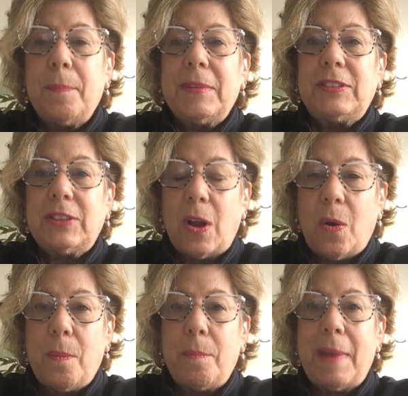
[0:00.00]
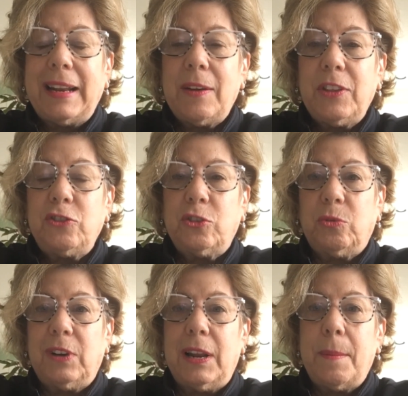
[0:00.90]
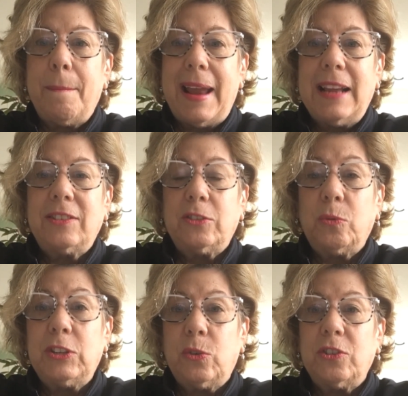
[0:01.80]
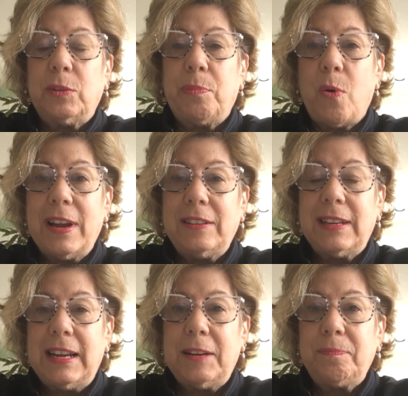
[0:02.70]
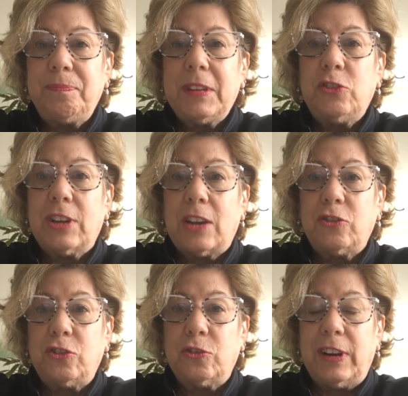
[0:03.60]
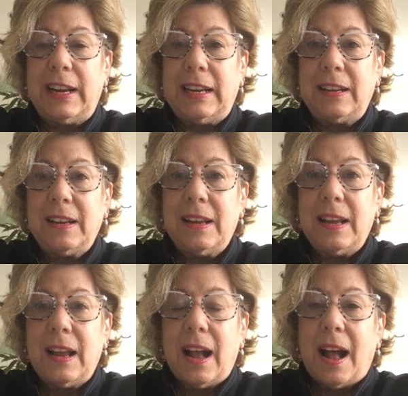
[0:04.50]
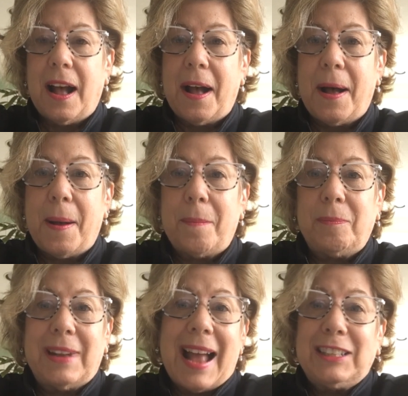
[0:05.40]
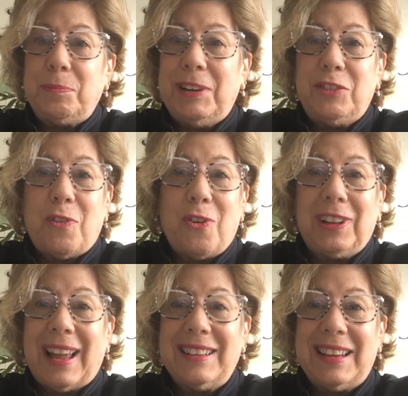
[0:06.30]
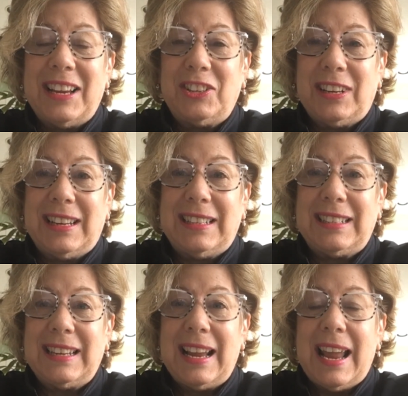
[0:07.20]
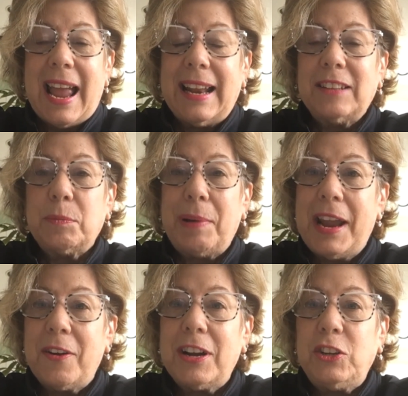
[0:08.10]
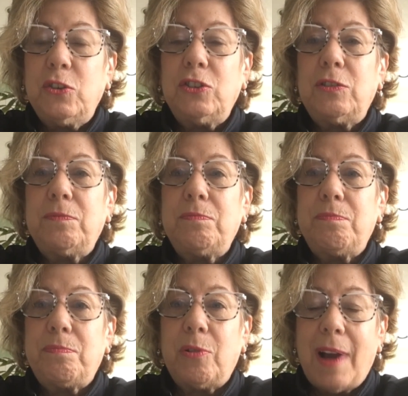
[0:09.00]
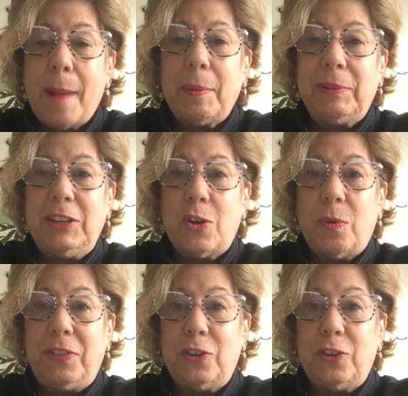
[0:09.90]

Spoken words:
So many of the children may still resort to pointing, gesturing, non-speech vocalizations, and as a parent, you probably know what